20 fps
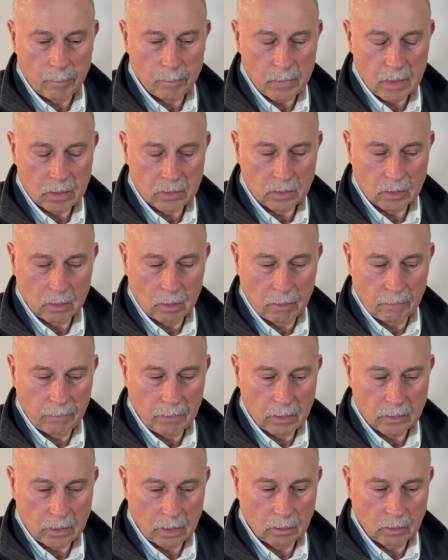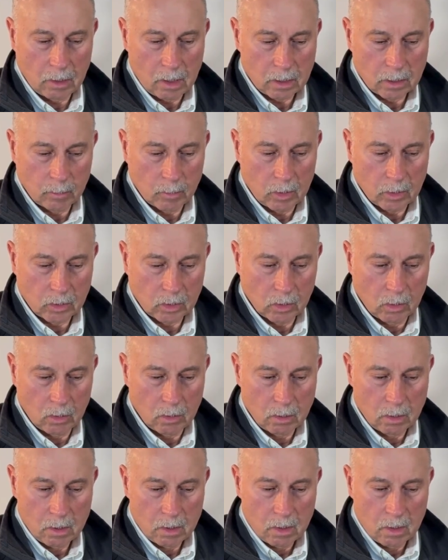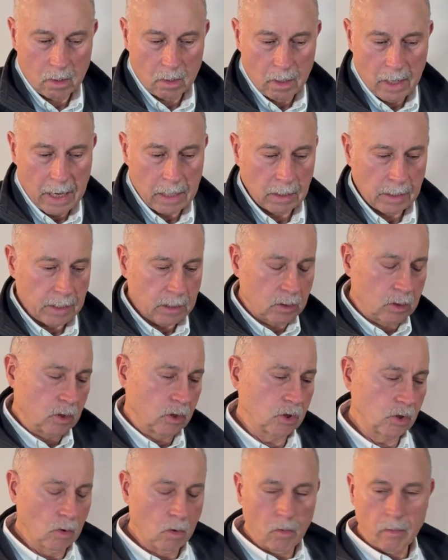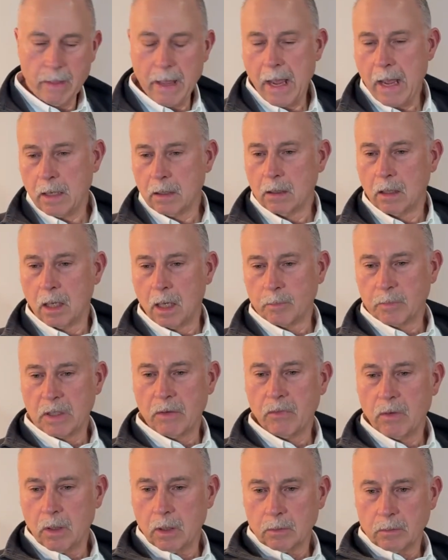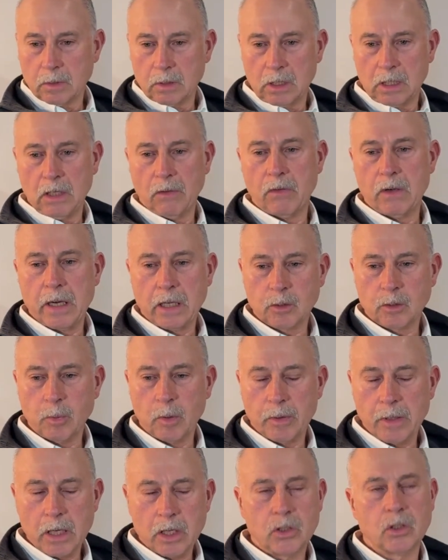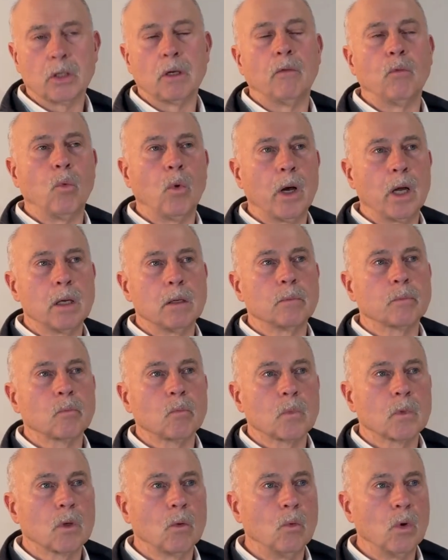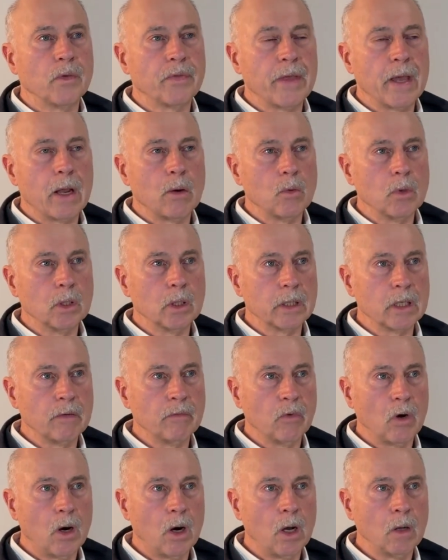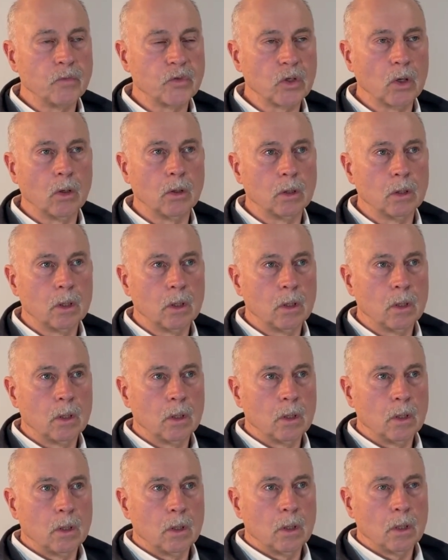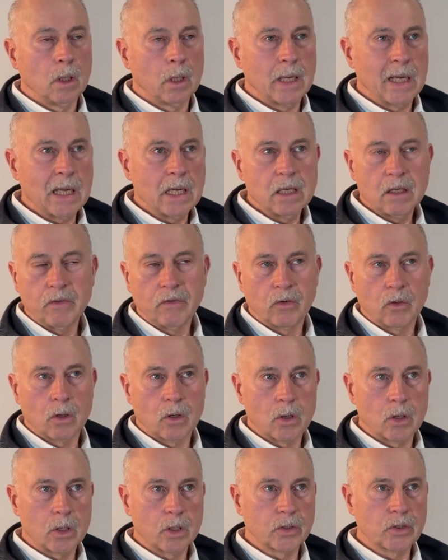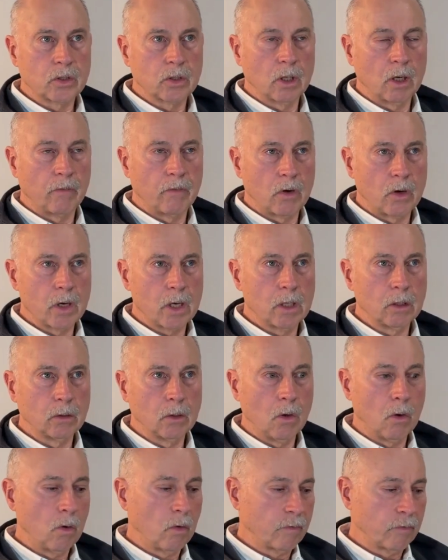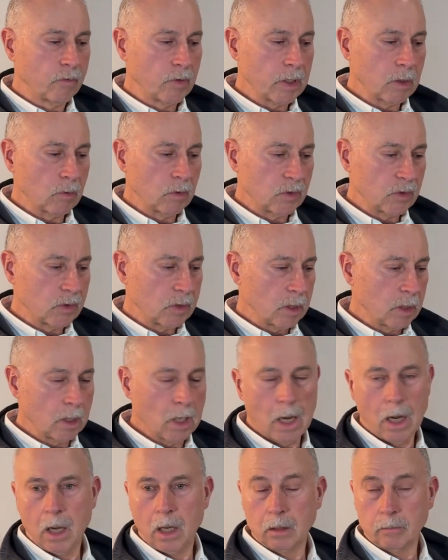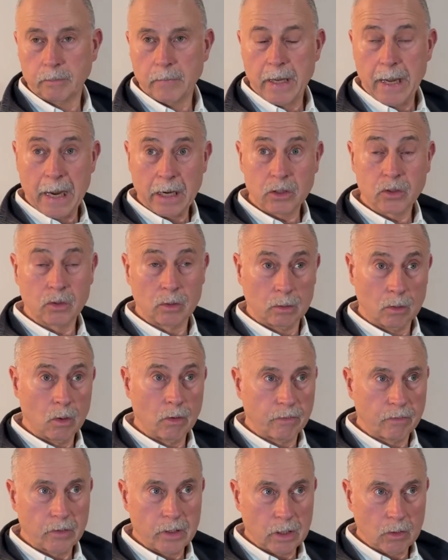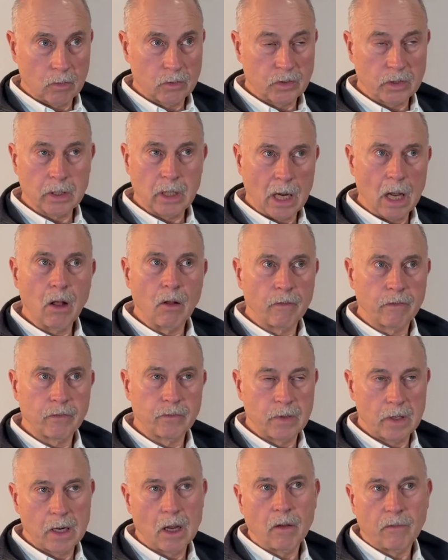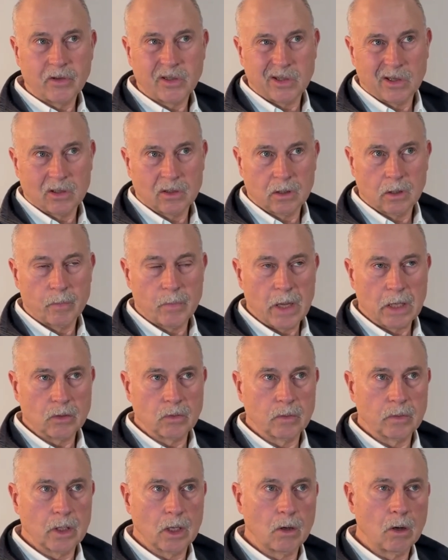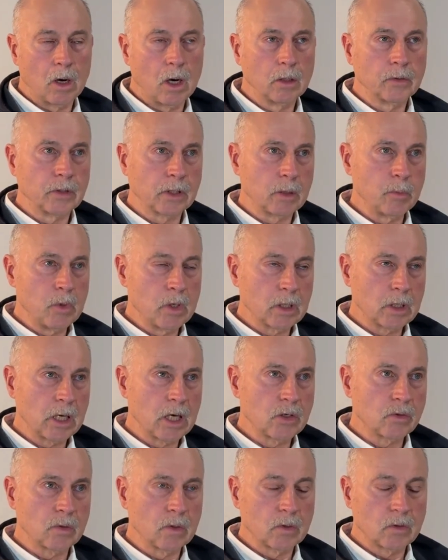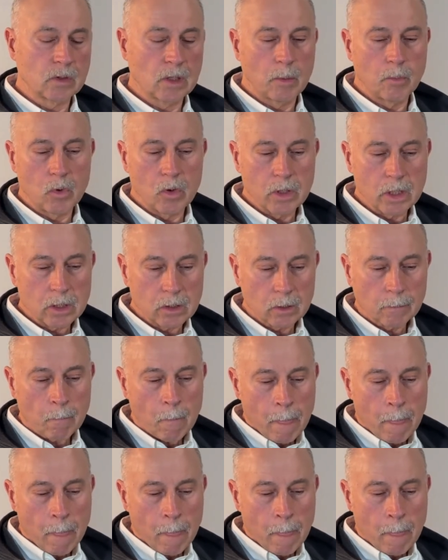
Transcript: itself, as I talked about. So I'd like to show that, give an explanation of what that really involved. So 84 hertz, a very low frequency, extra low frequency, the ELF system, that's what they call the communication with the submarines,